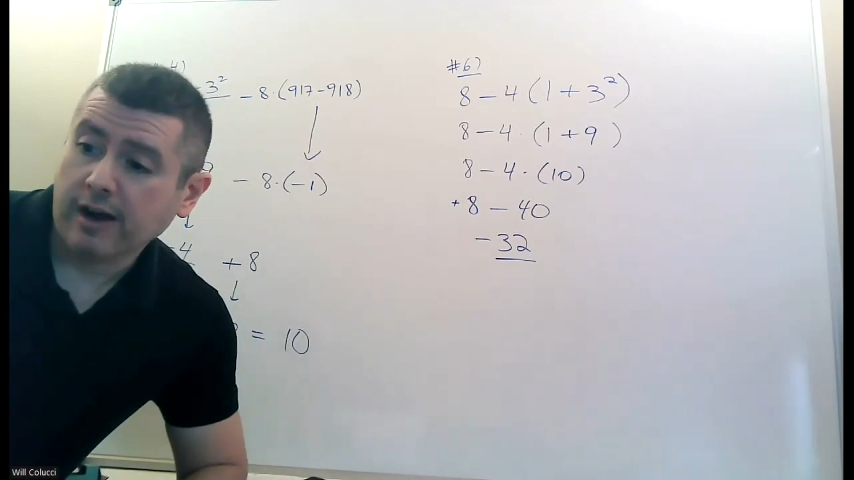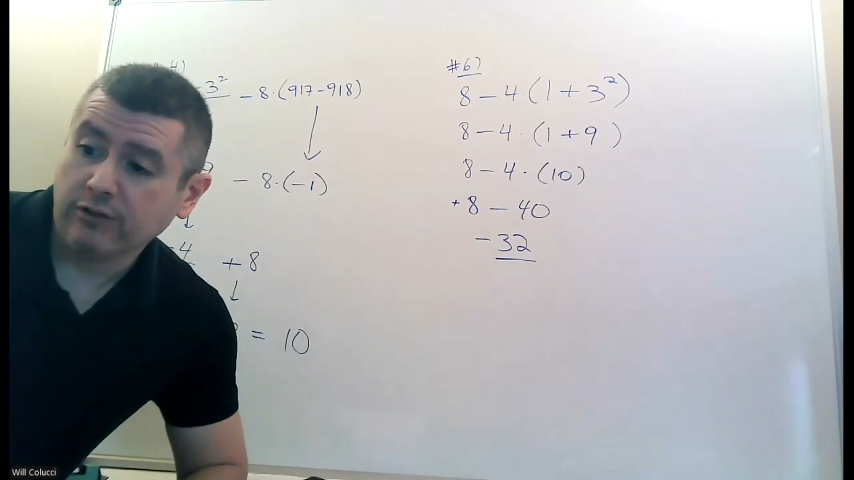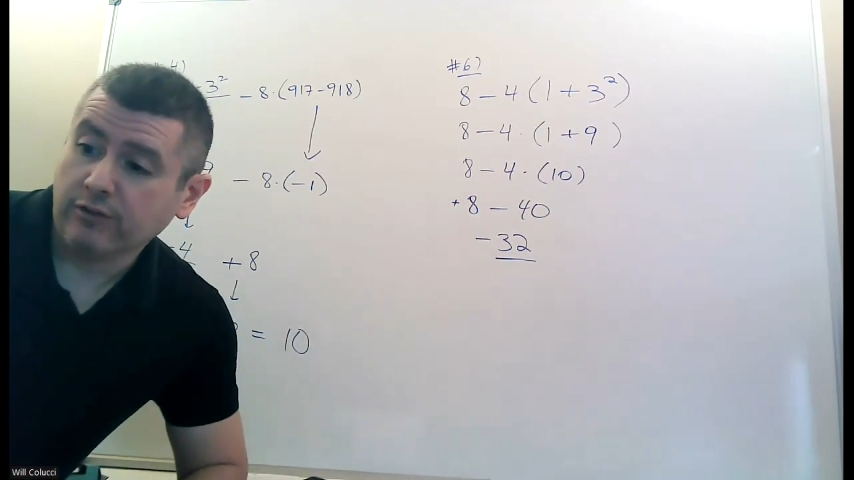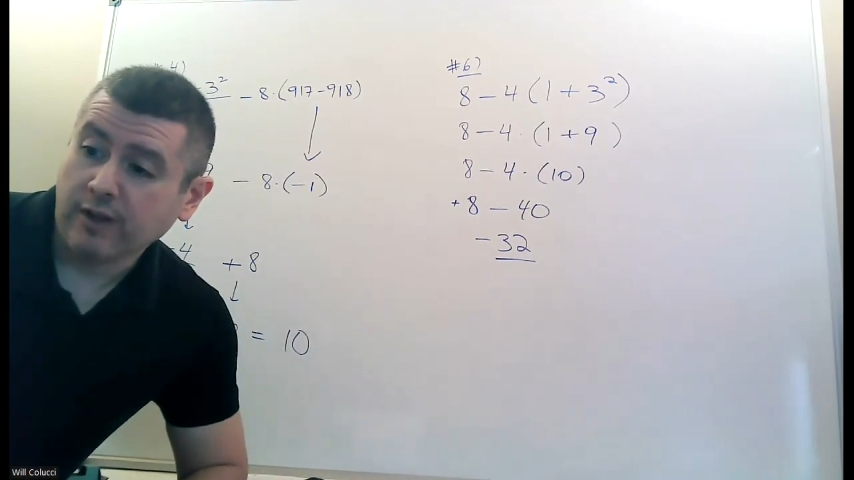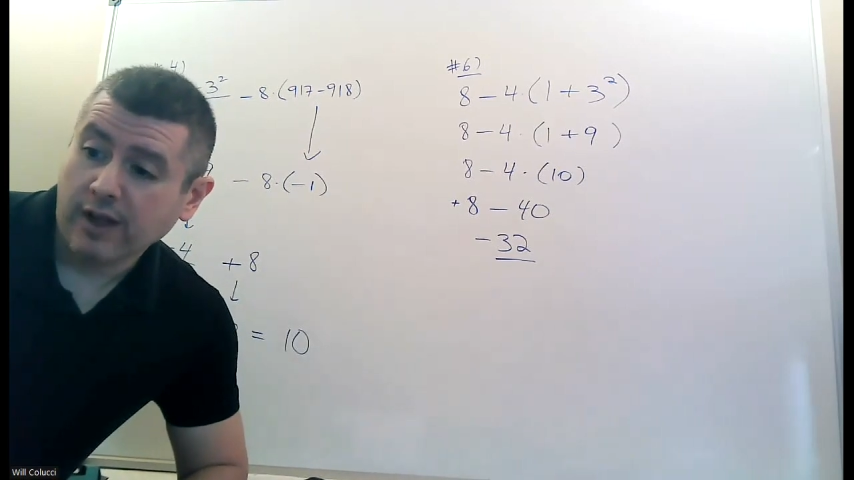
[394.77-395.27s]

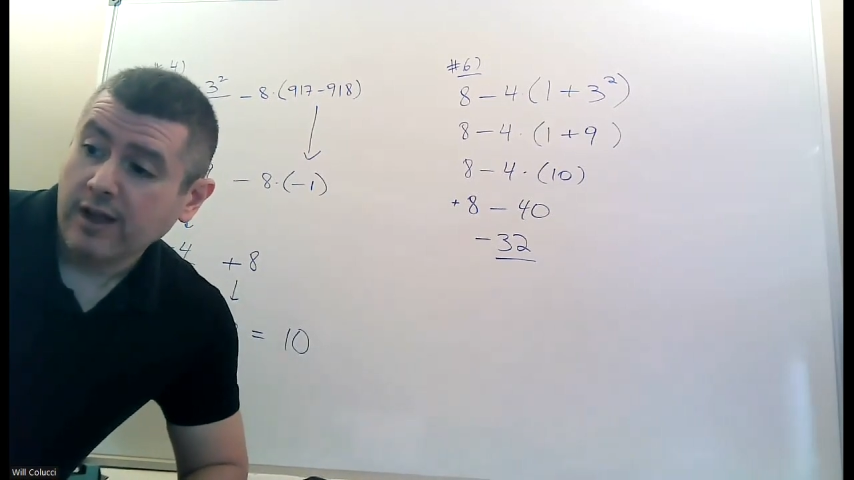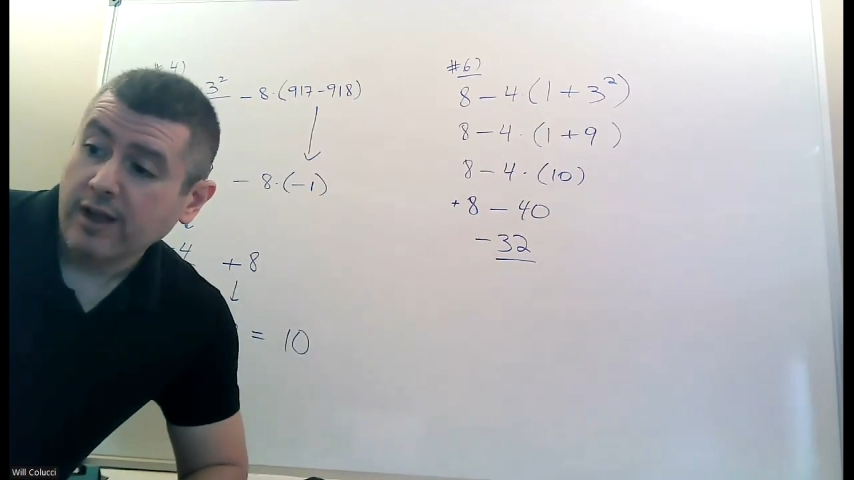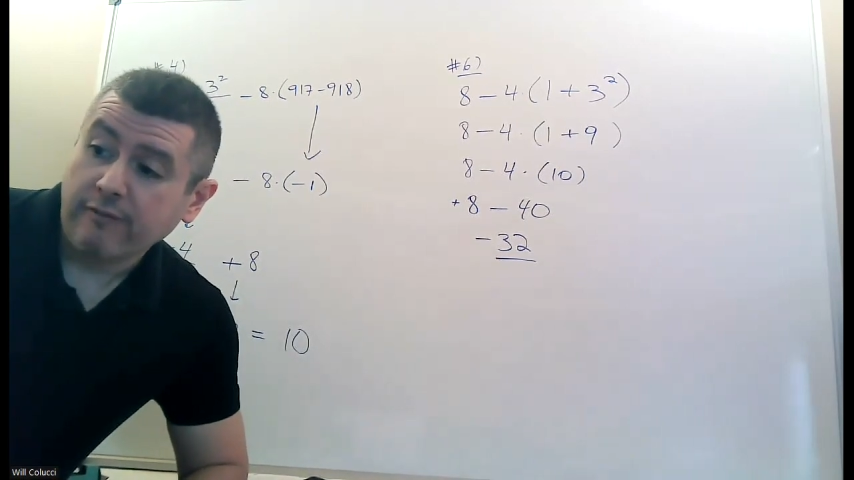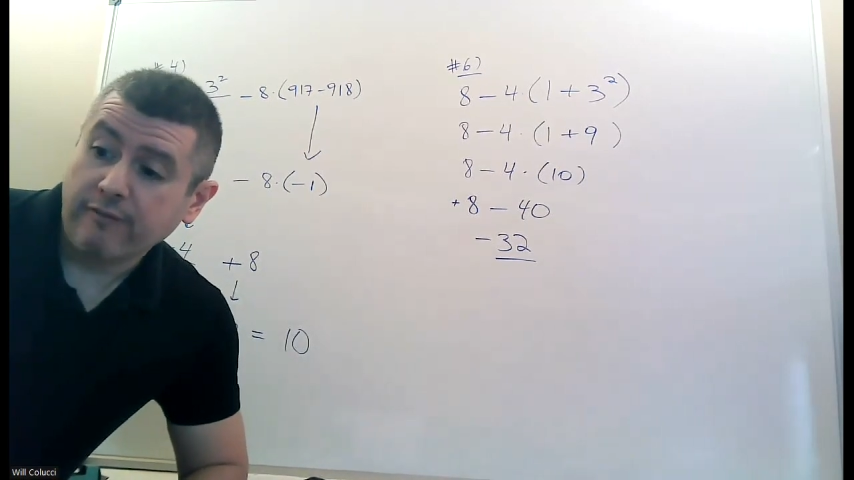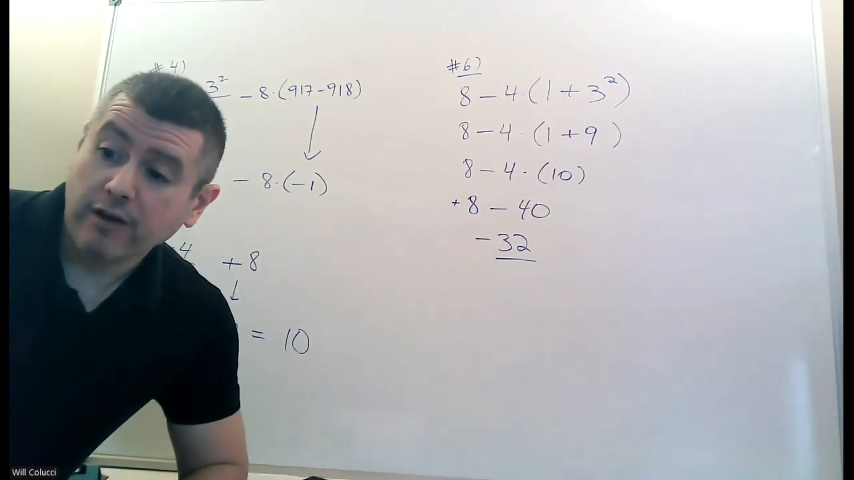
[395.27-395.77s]
Right? It's
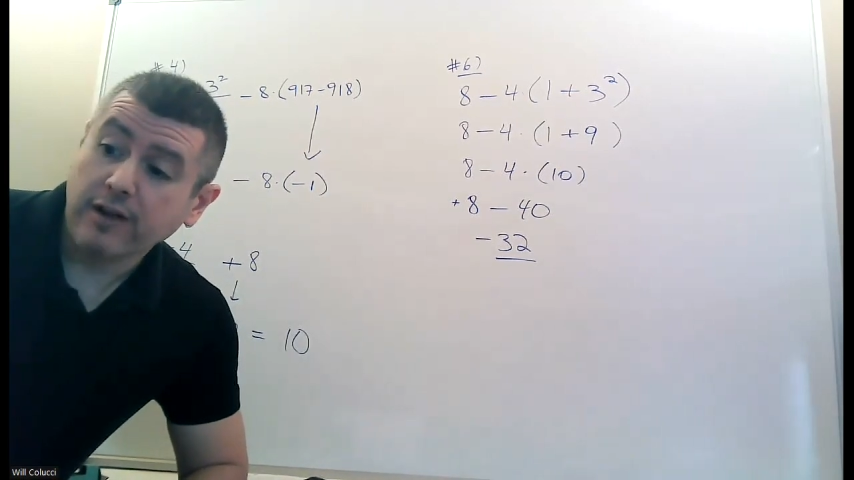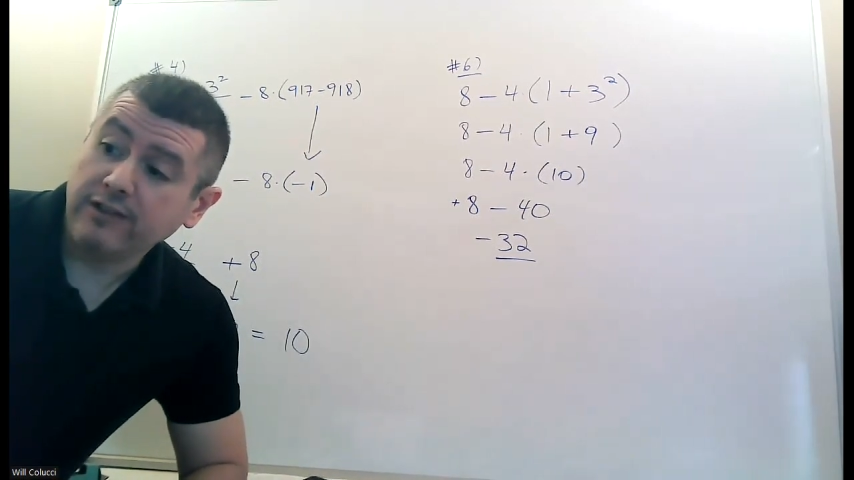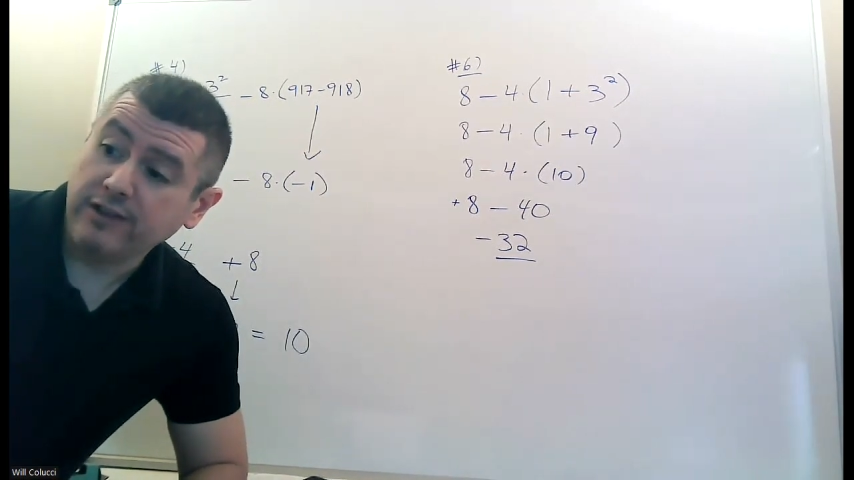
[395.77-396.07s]
a very